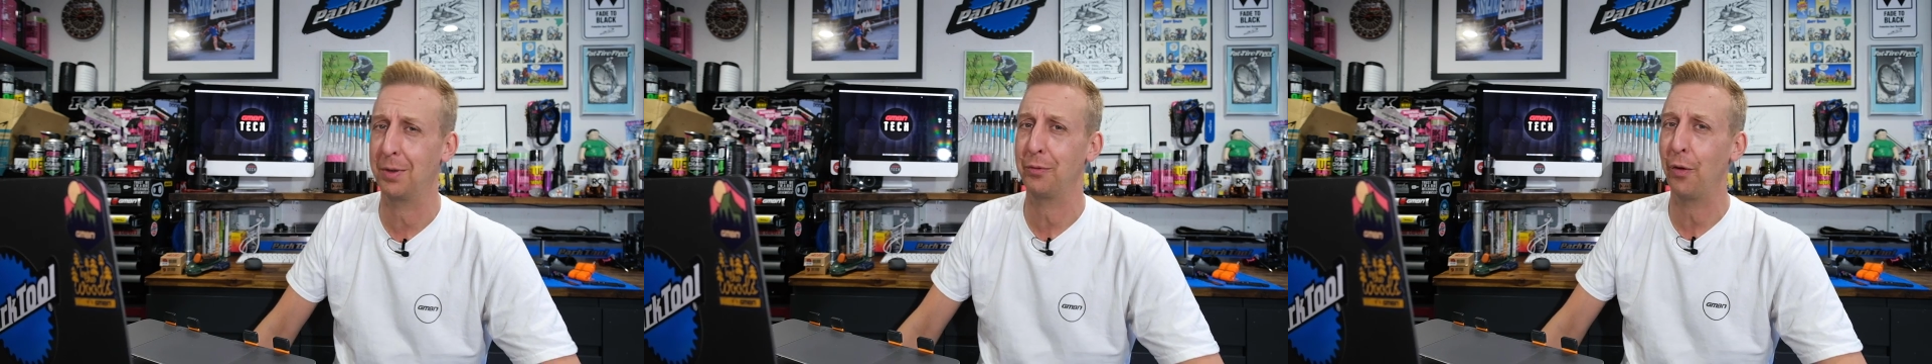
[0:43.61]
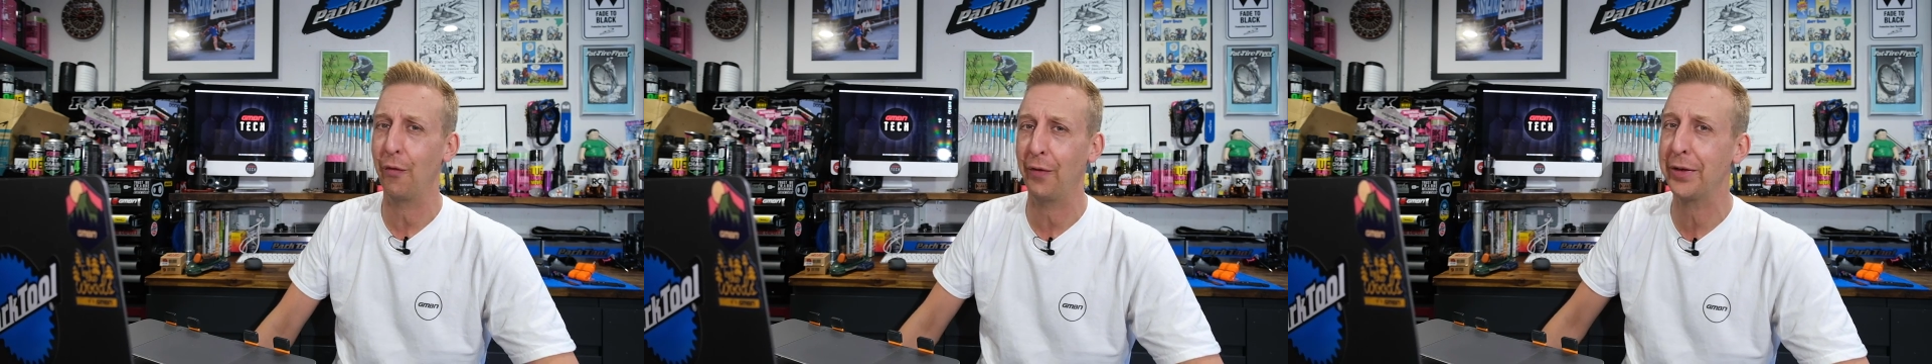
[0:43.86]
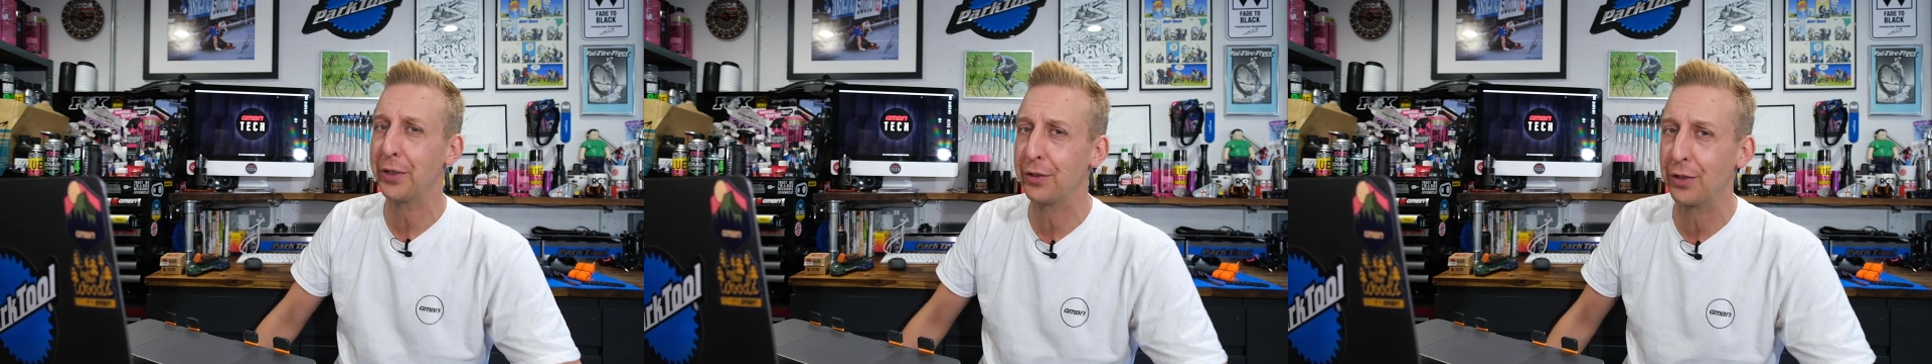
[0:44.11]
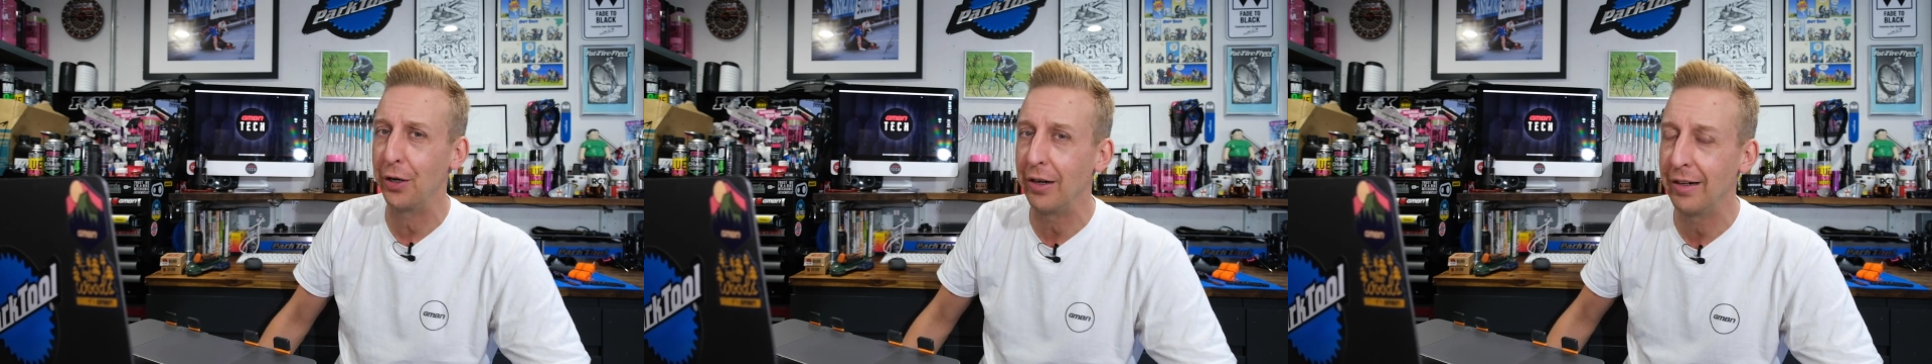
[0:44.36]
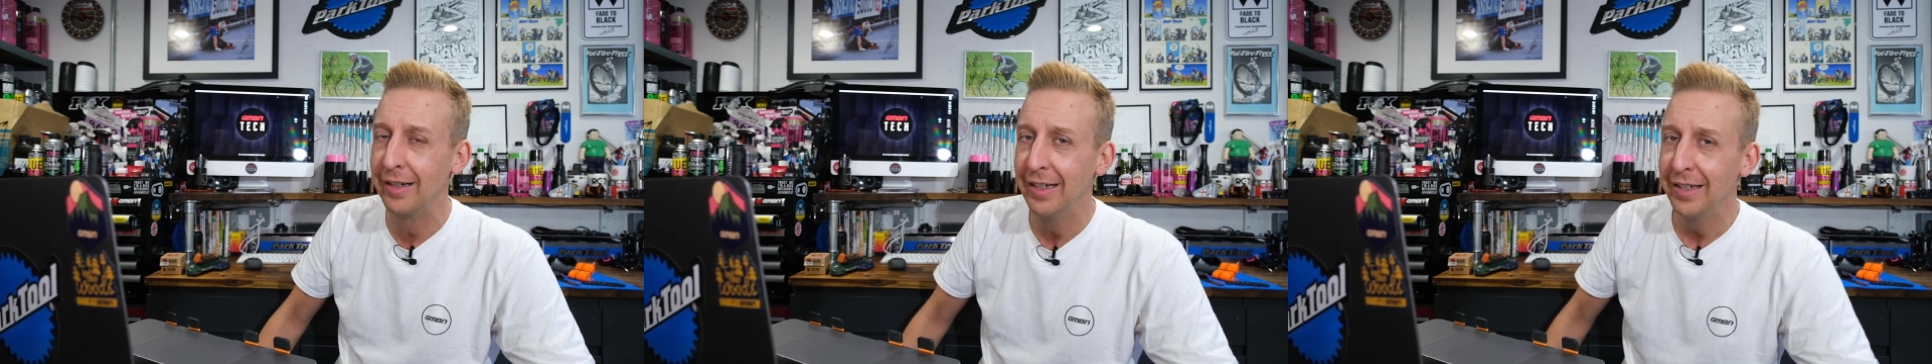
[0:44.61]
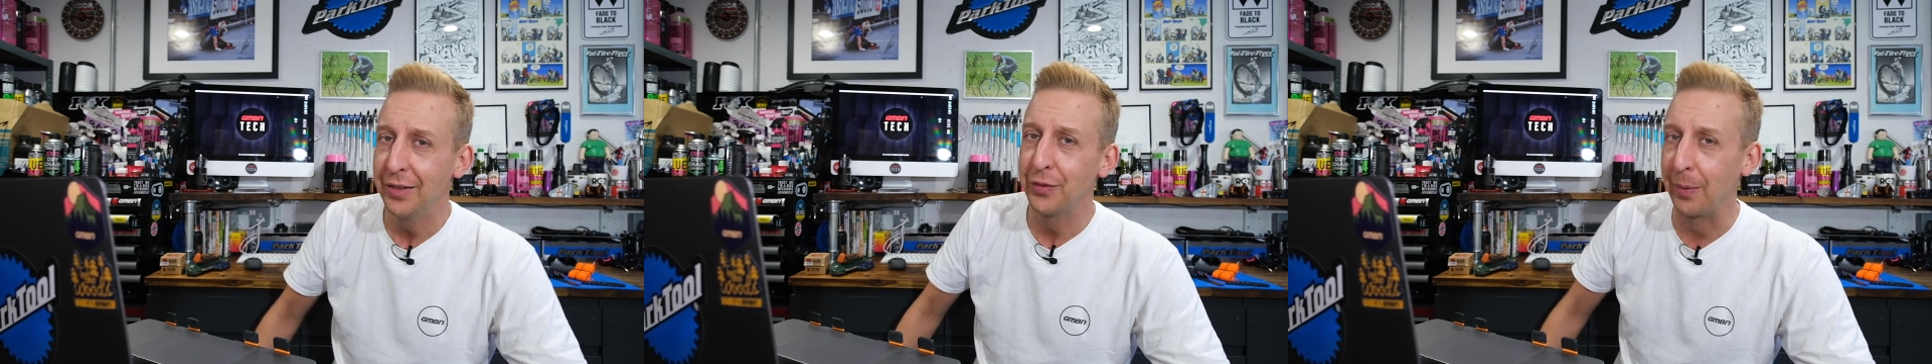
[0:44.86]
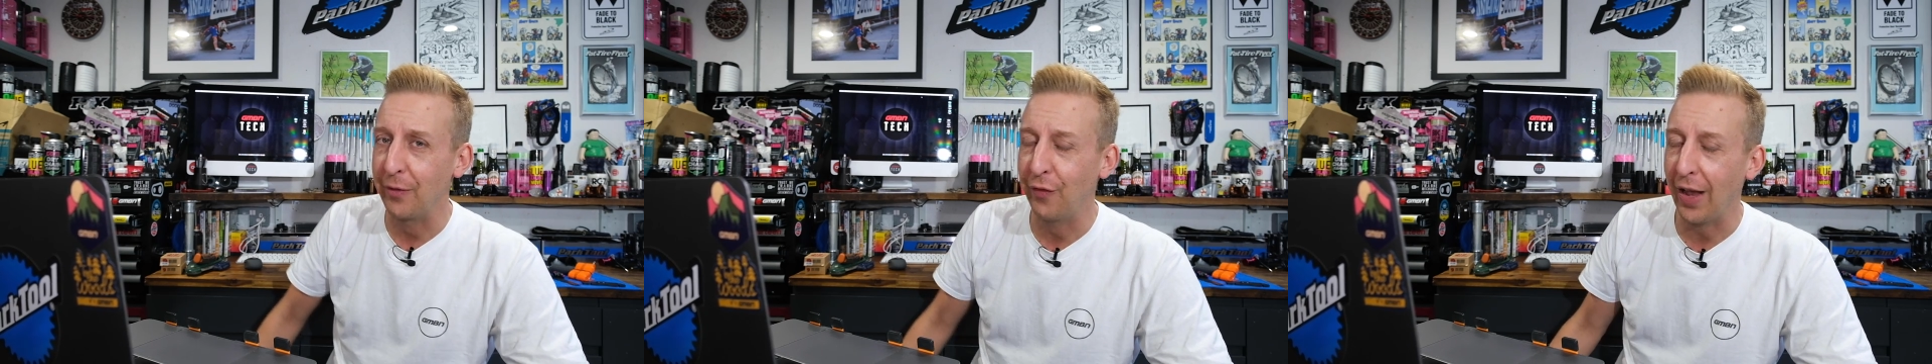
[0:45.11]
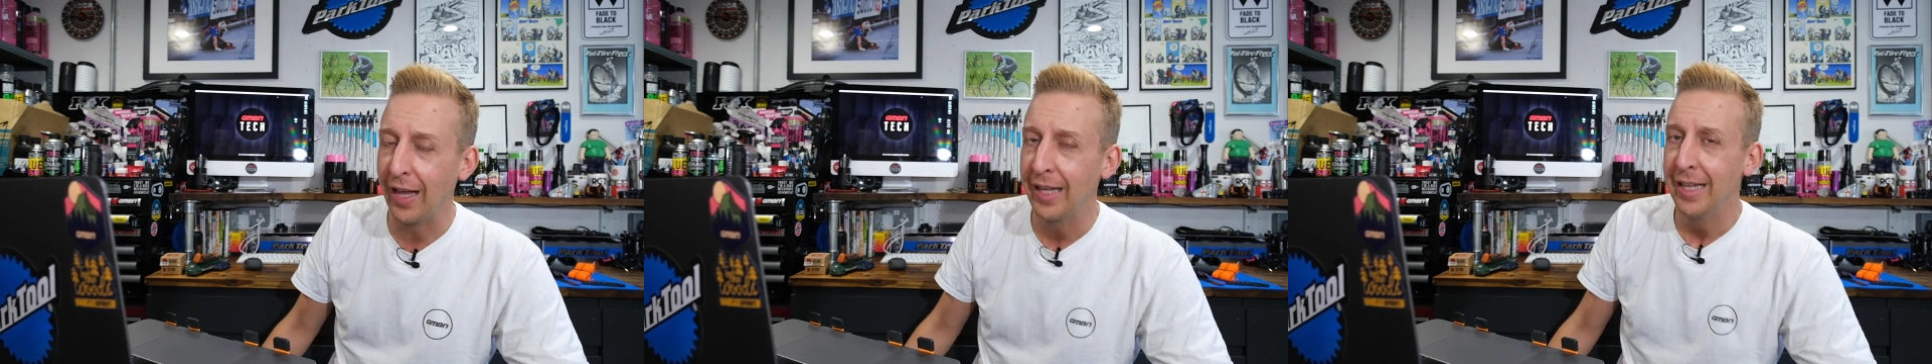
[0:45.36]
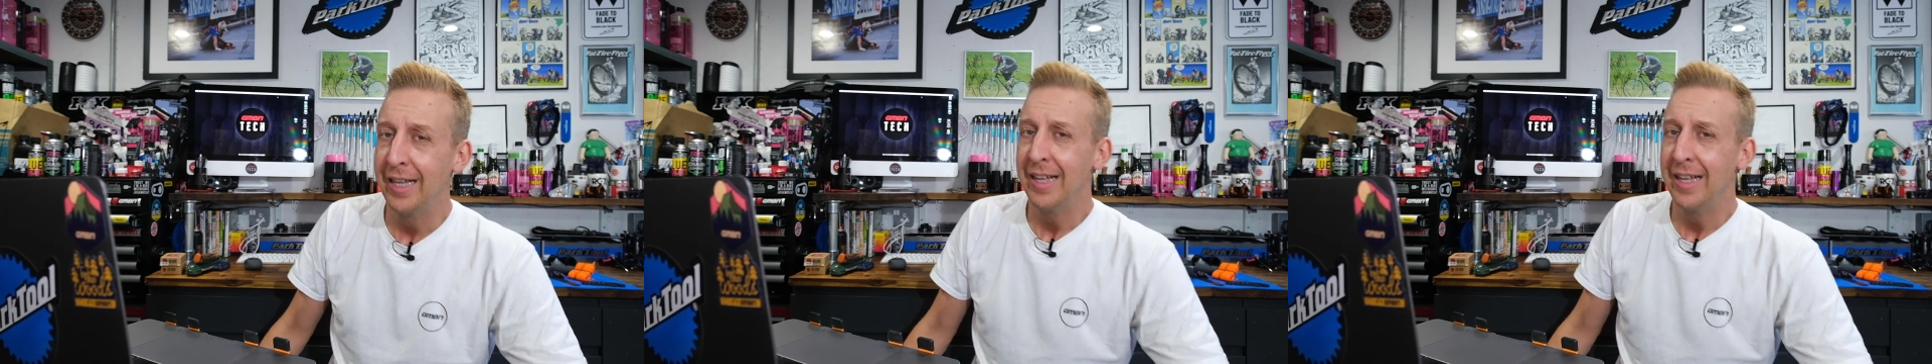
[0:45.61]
well, I'm not a very good car, to be fair.